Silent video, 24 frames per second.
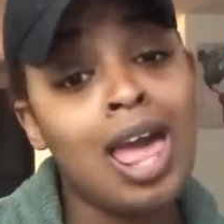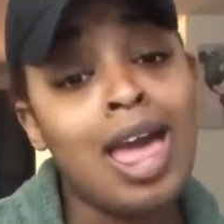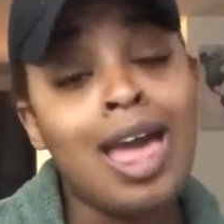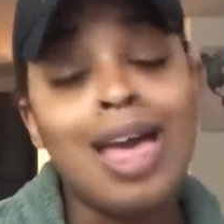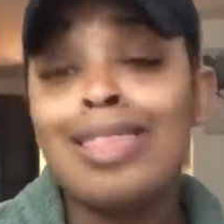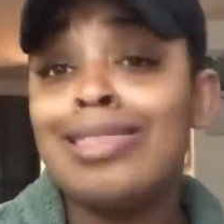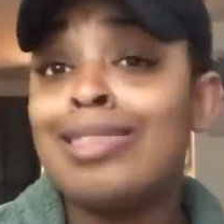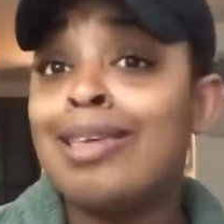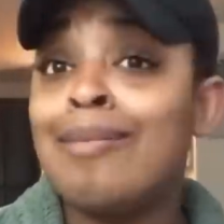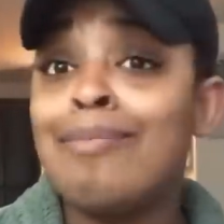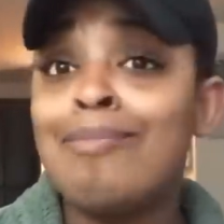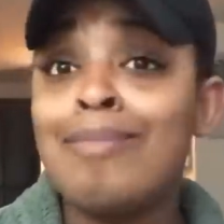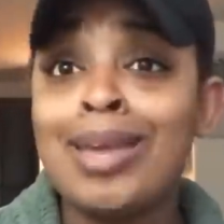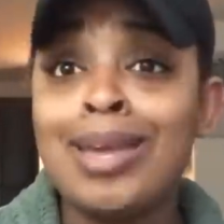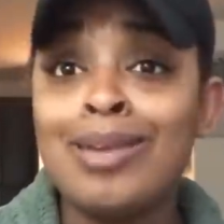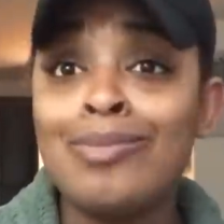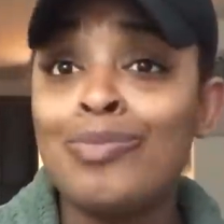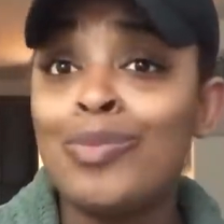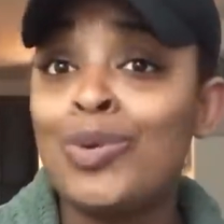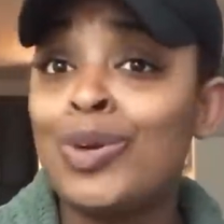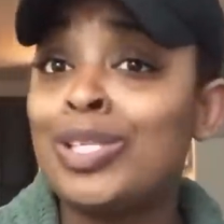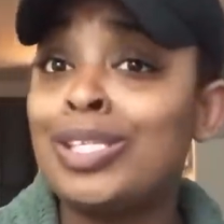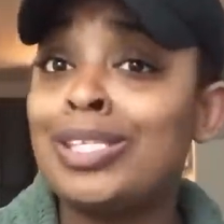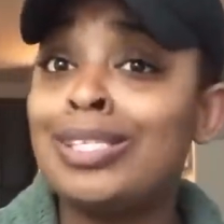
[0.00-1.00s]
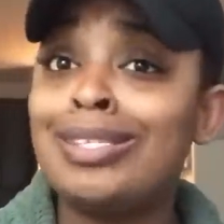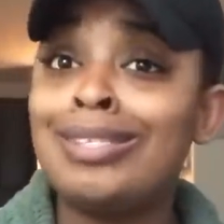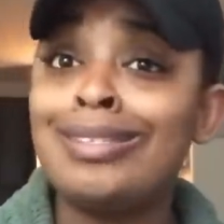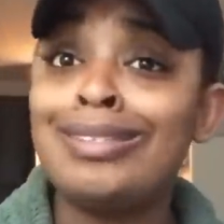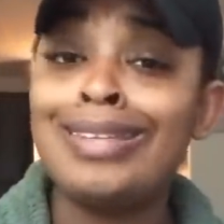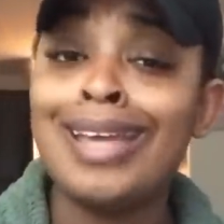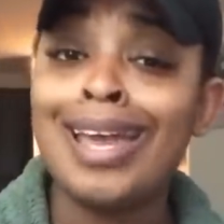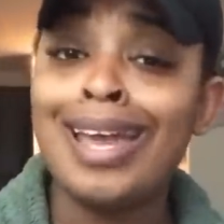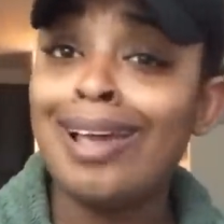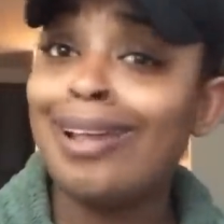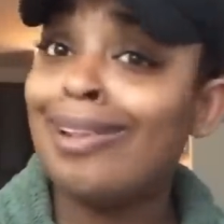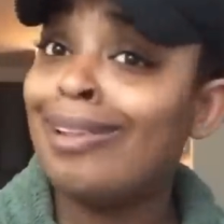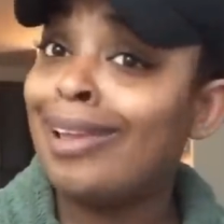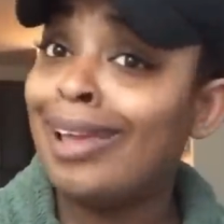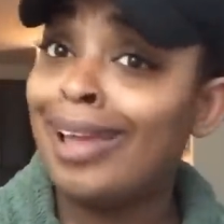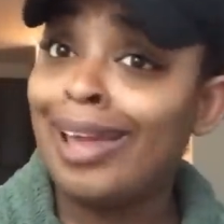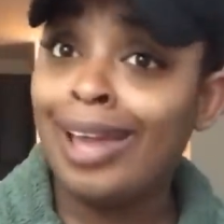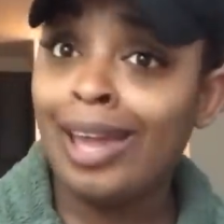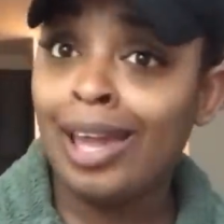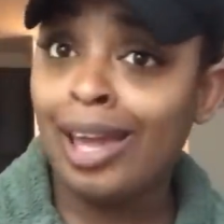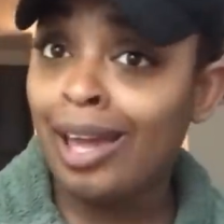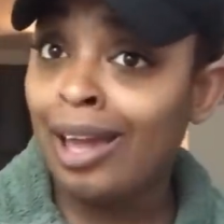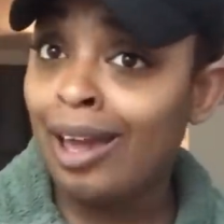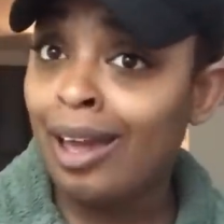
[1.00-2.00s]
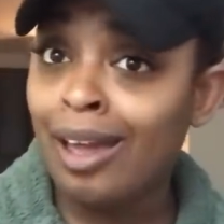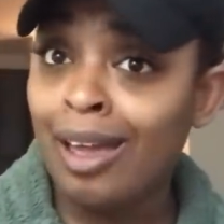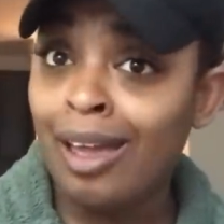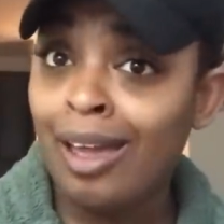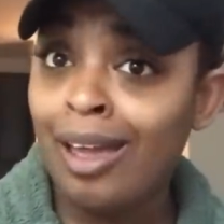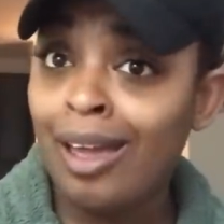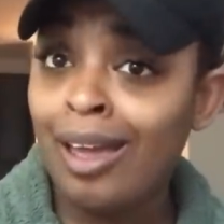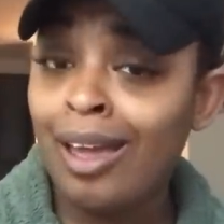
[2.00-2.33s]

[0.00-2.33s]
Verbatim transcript: The men were stealing.